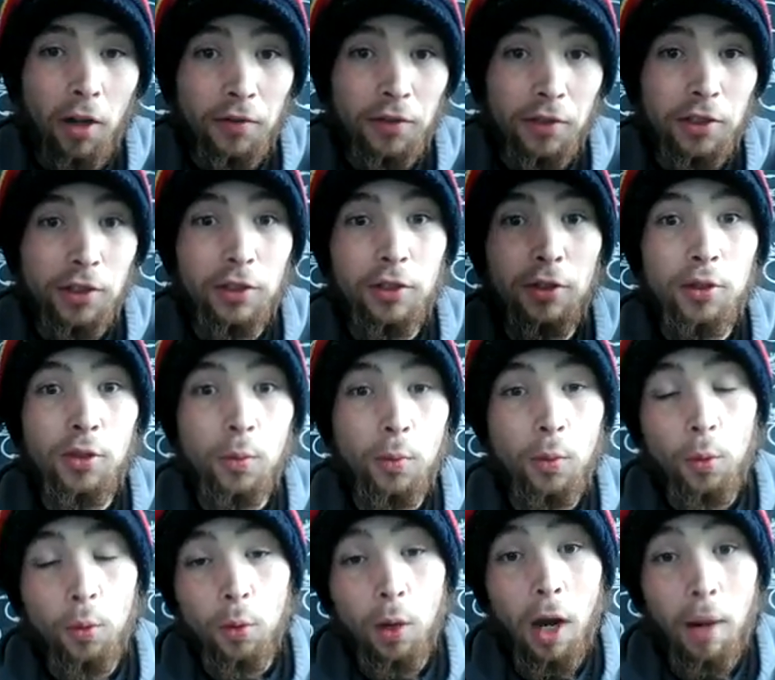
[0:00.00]
answers to
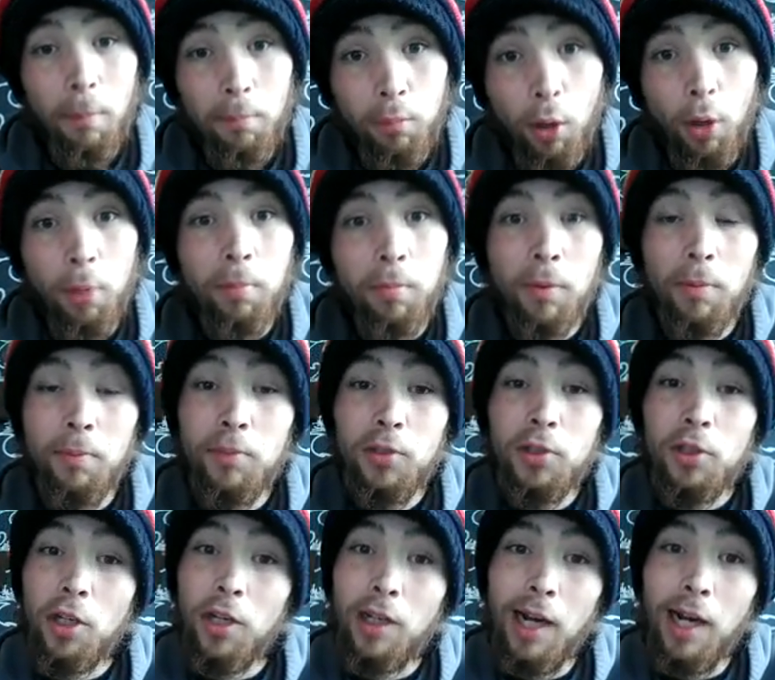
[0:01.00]
all our
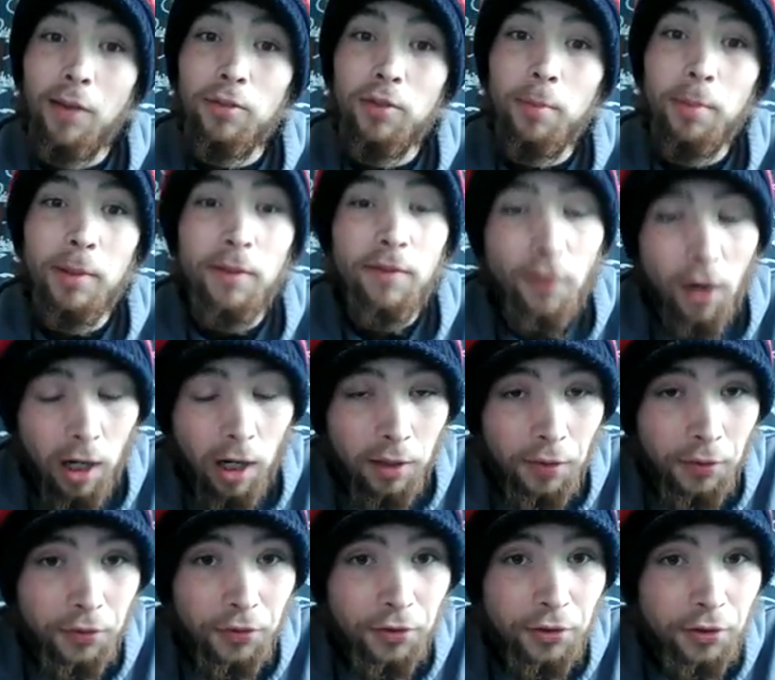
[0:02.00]
problems turn out to be
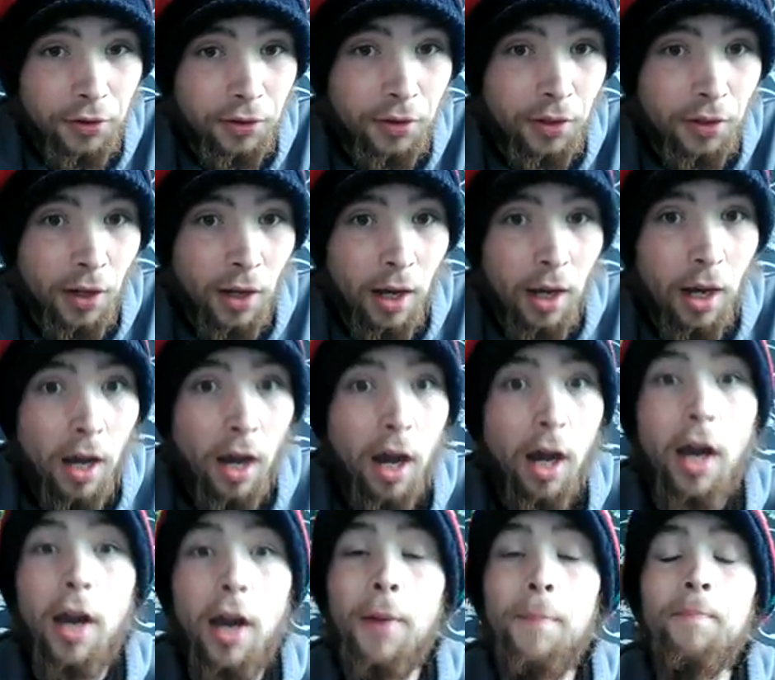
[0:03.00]
violence.
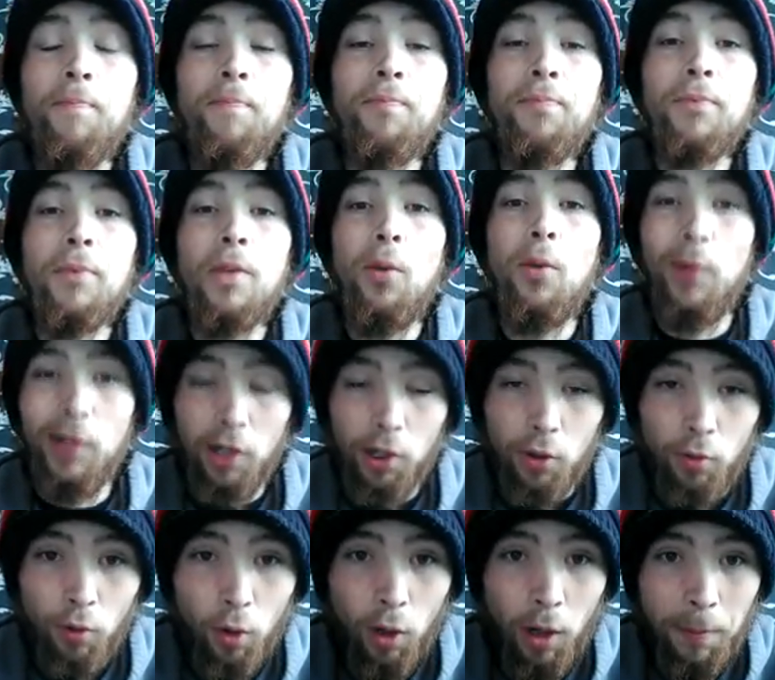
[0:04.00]
When I
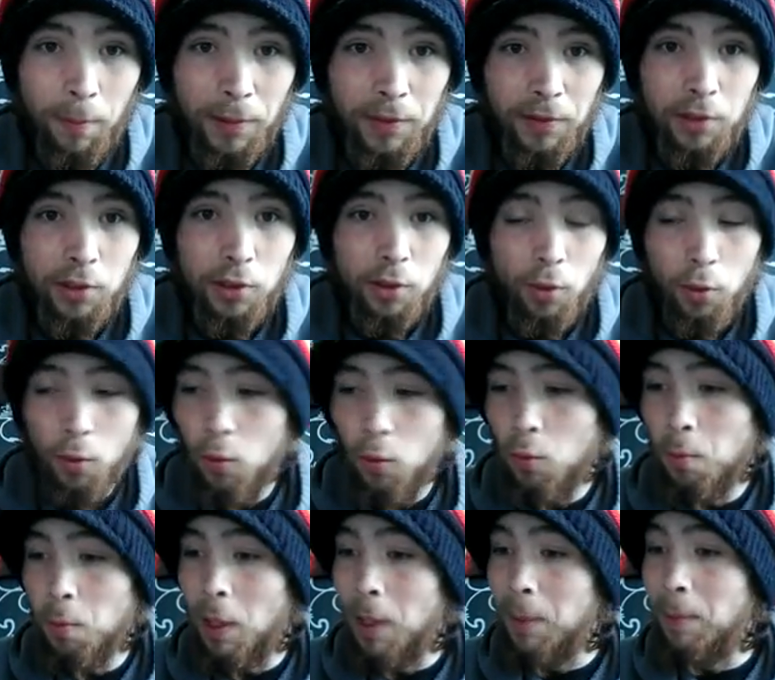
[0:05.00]
grew up in
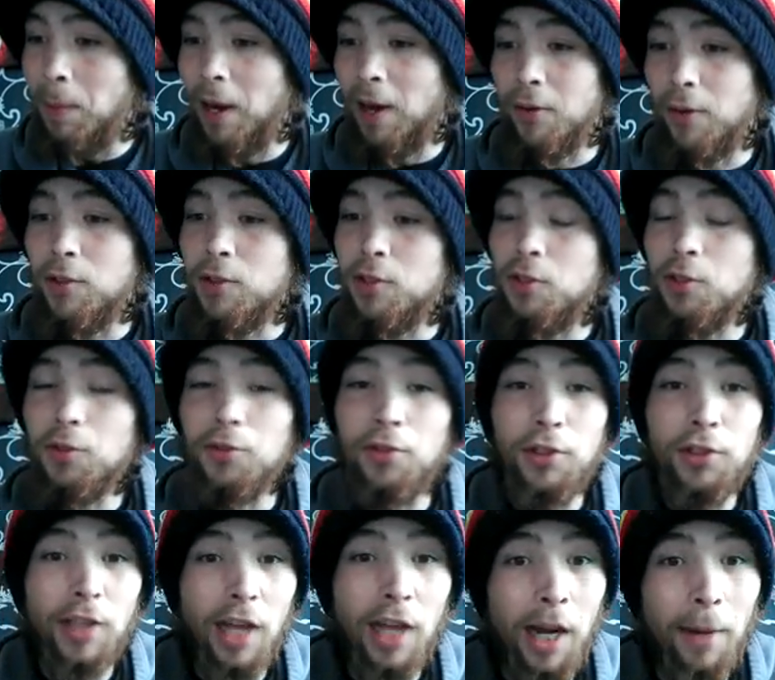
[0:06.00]
school, my parents used
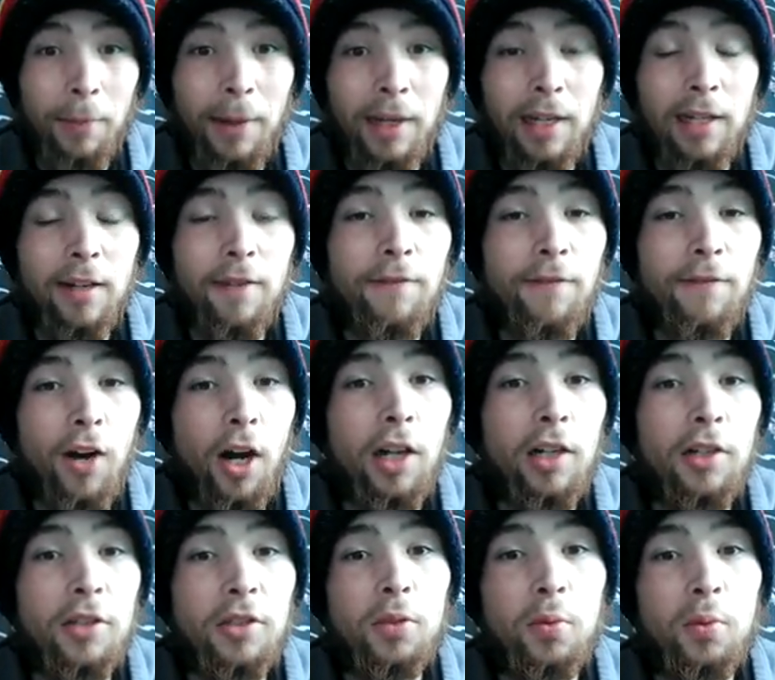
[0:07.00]
to tell me that
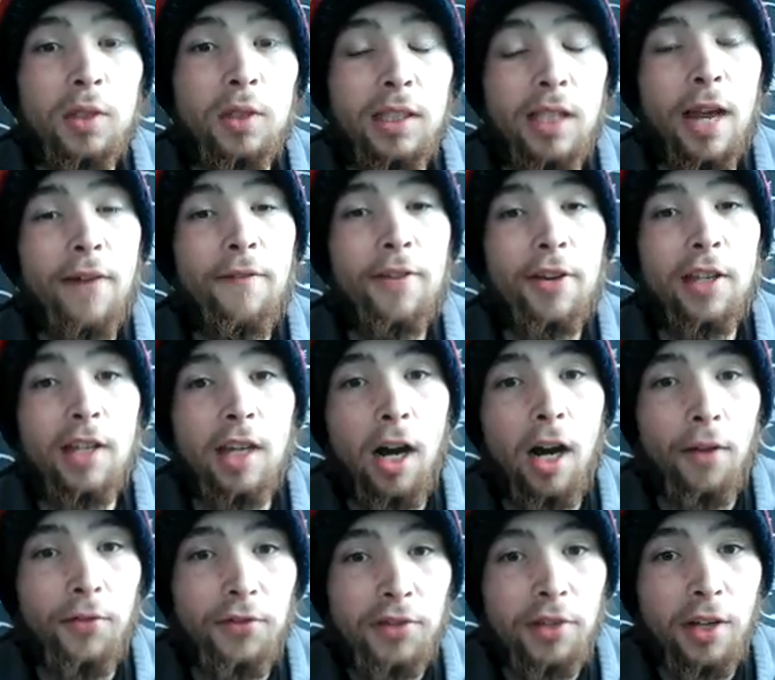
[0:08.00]
violence was never the
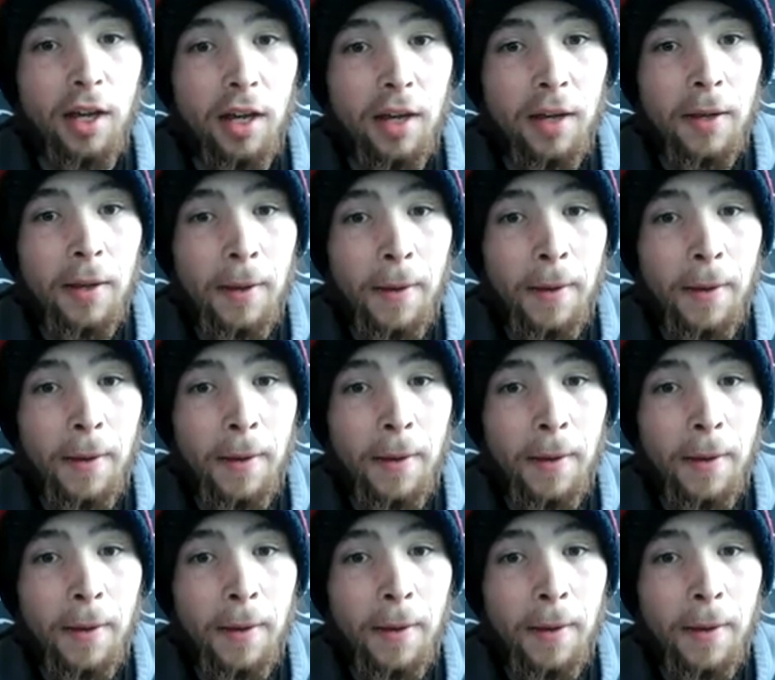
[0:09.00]
answer.